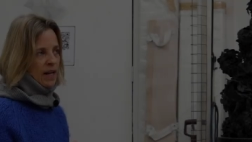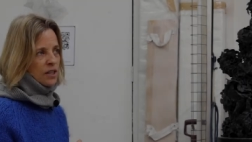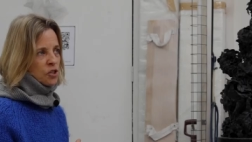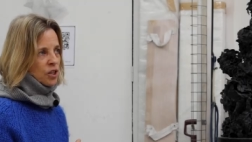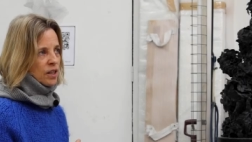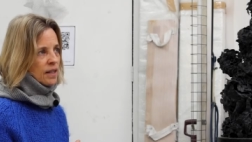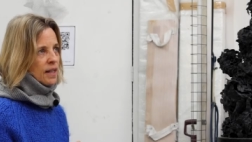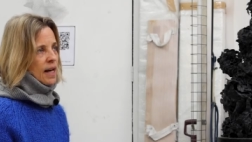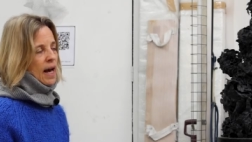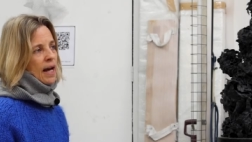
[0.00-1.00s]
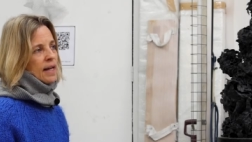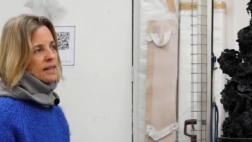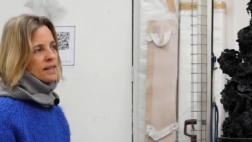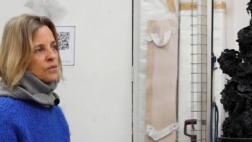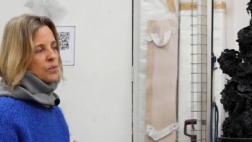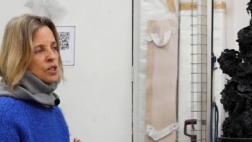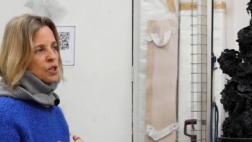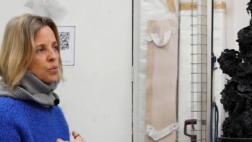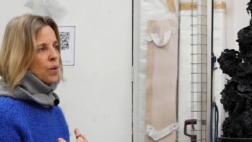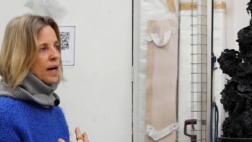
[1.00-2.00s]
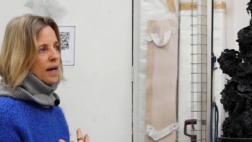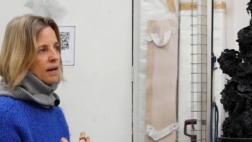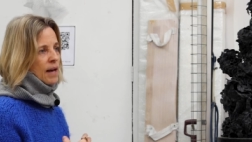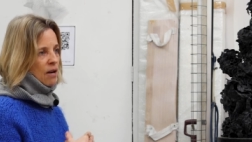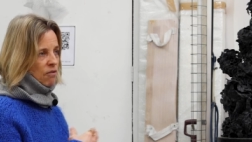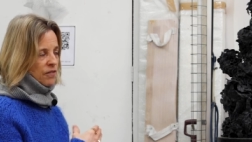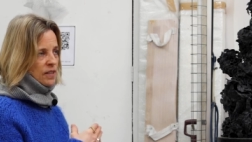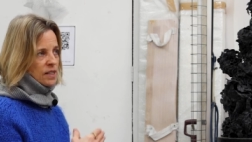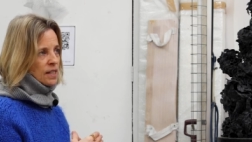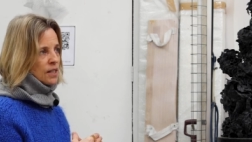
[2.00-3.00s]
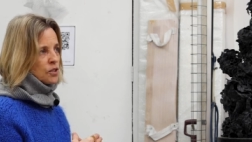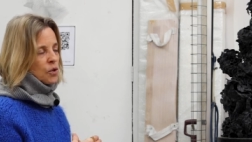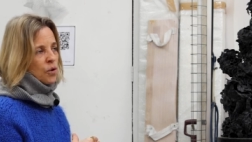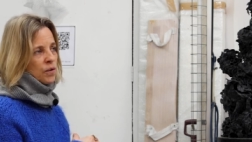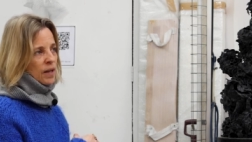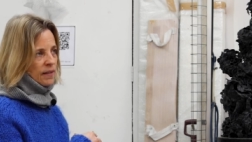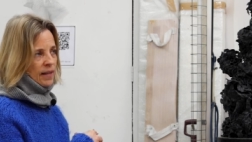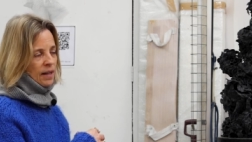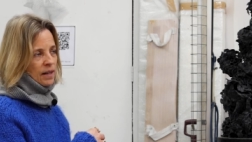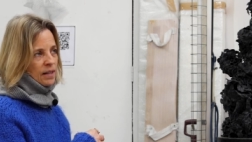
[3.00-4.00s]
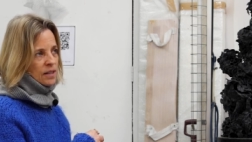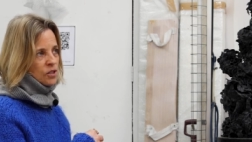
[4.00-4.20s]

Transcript: nature and which is where Hereford sits on in that,